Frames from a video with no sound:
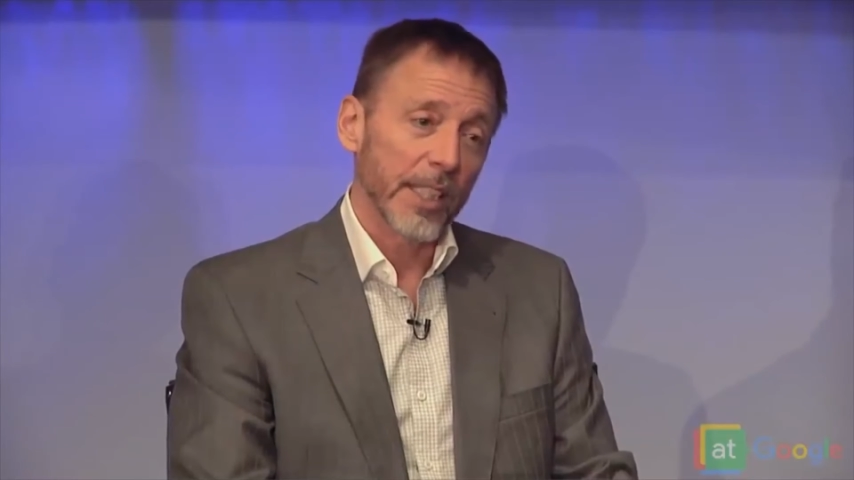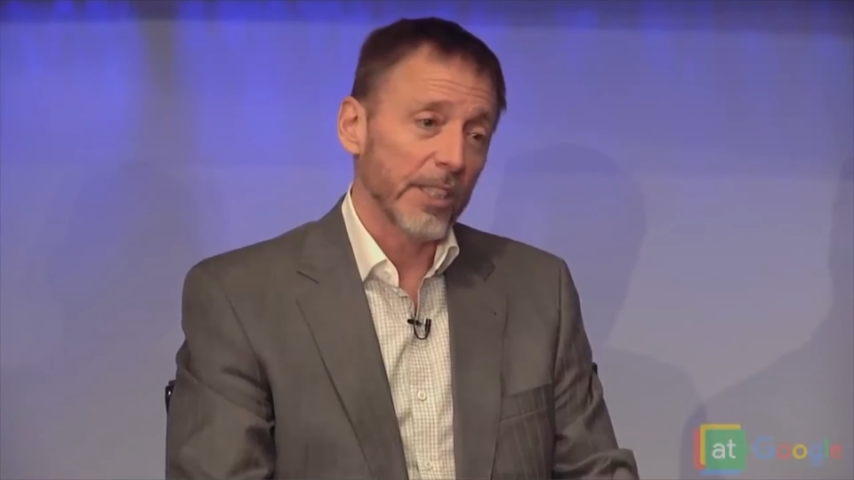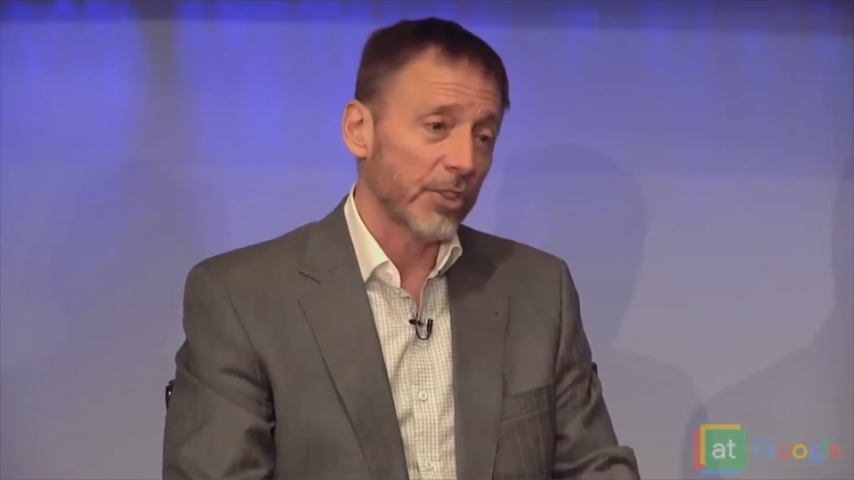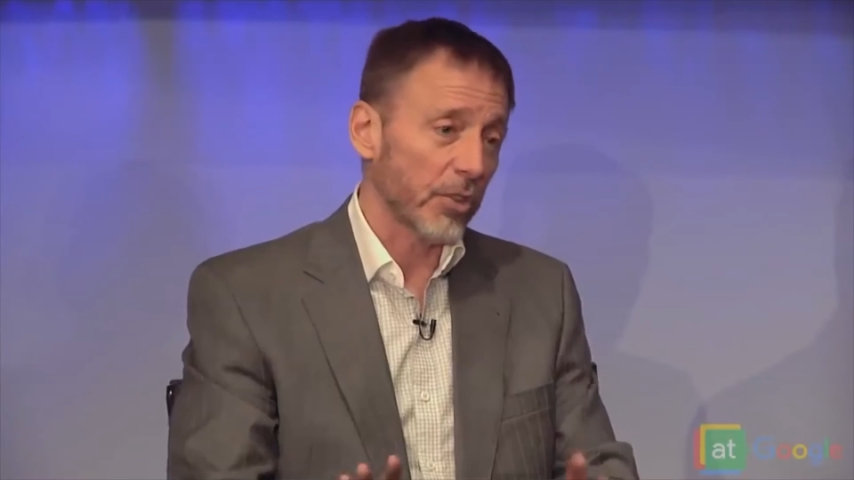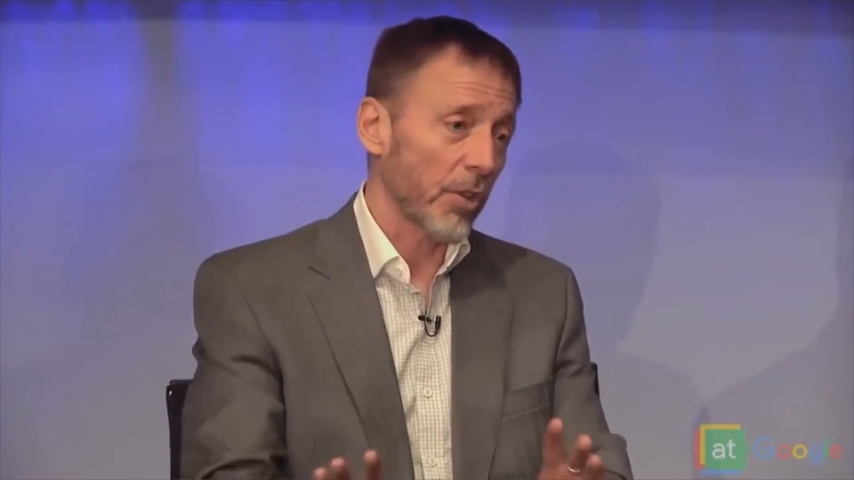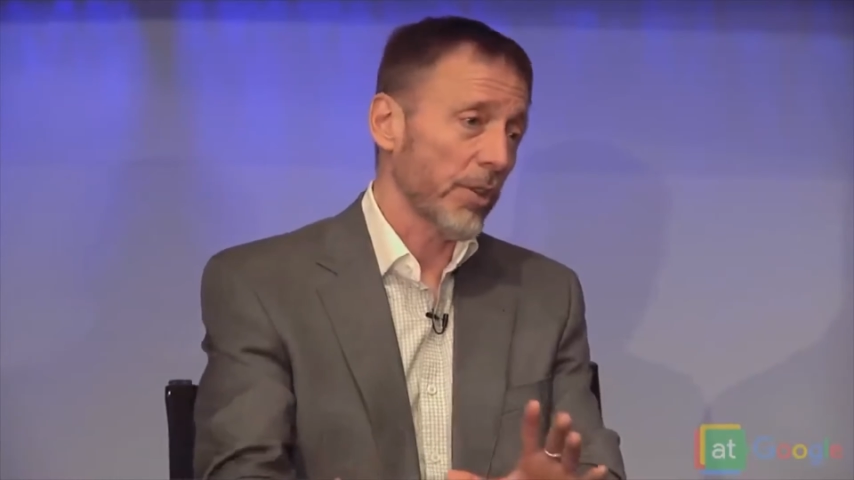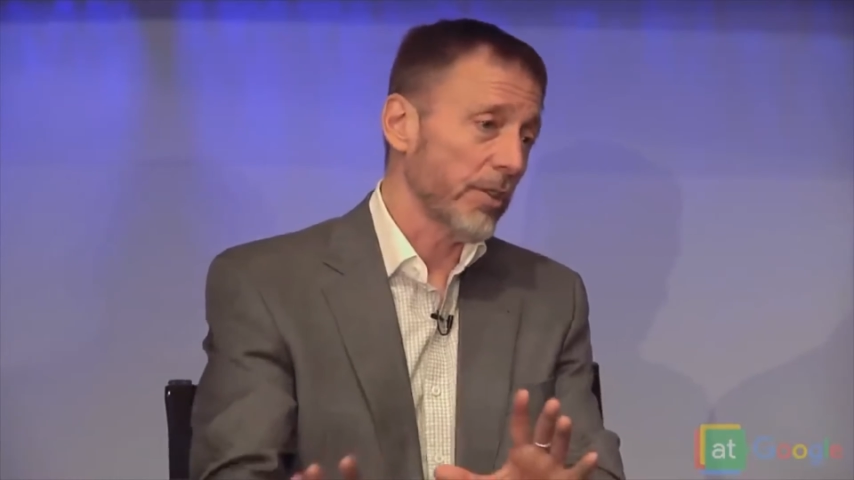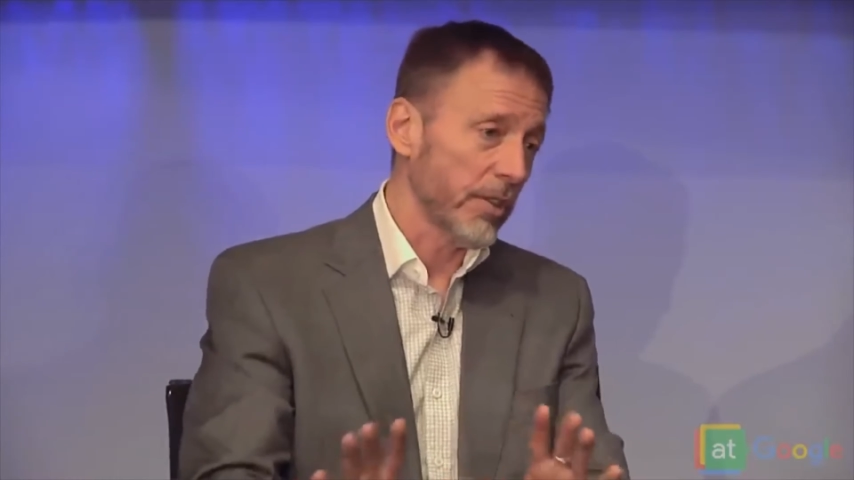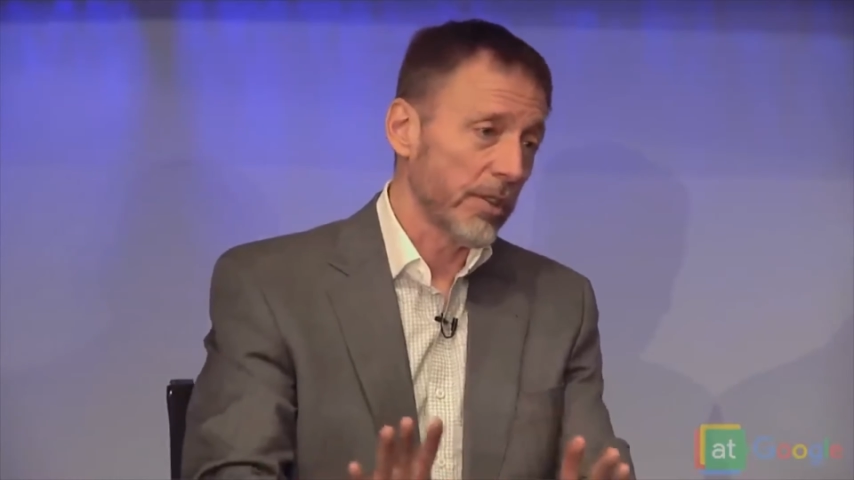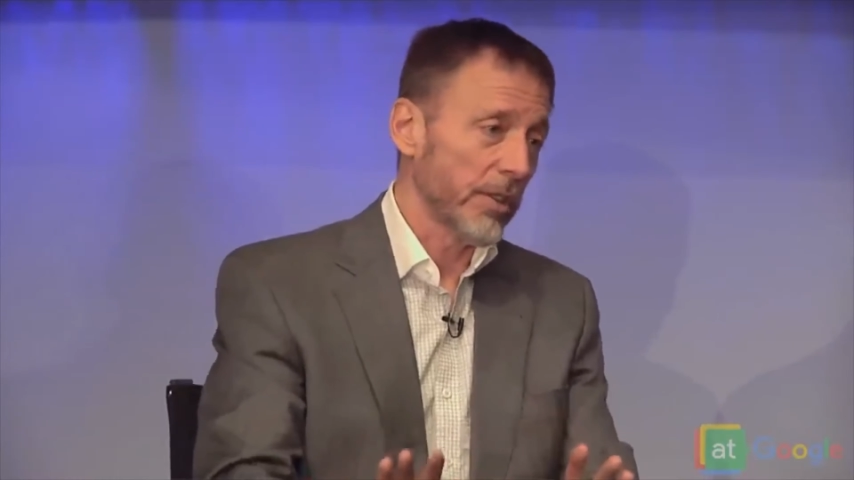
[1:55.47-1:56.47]
And he
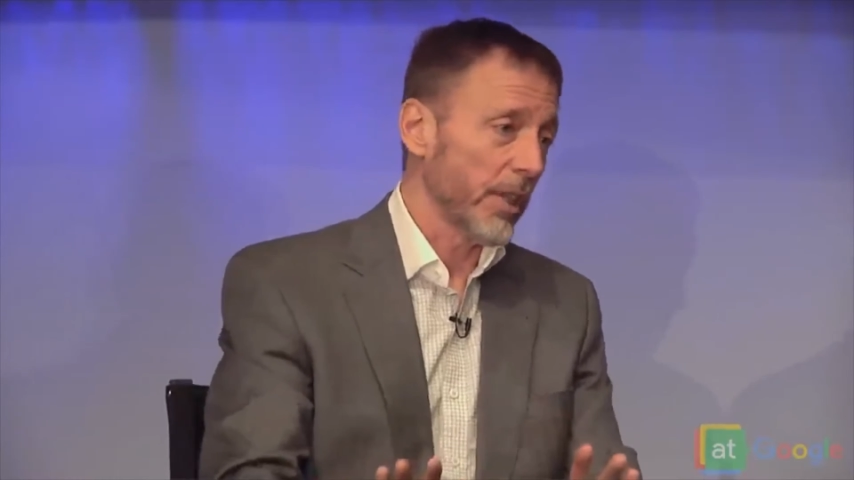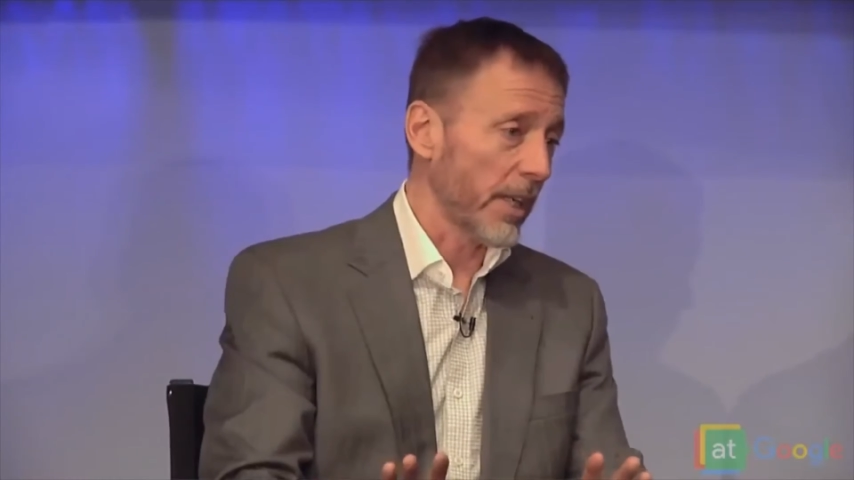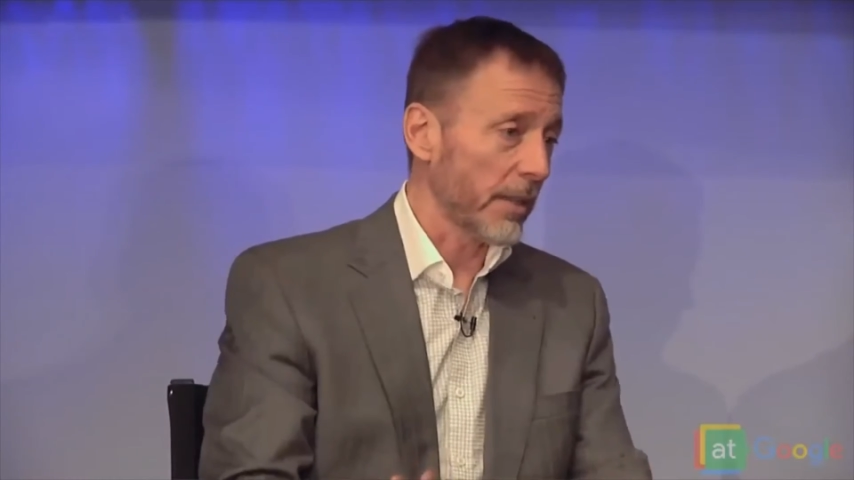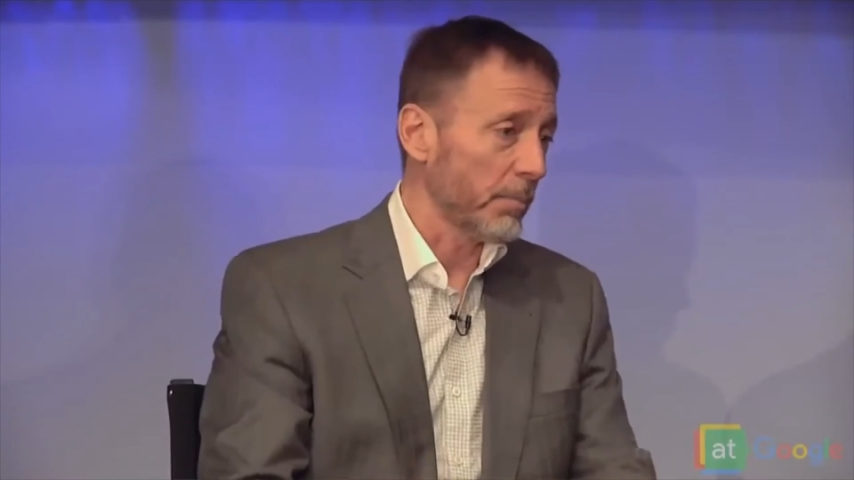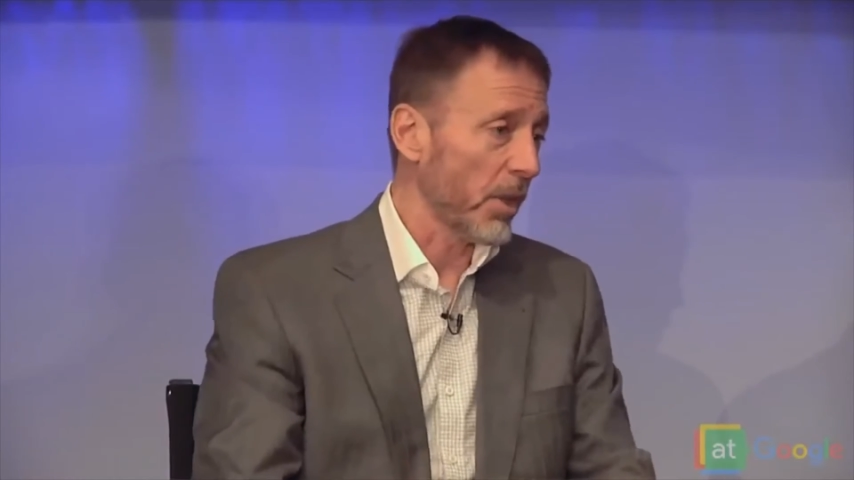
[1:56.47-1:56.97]
started ducking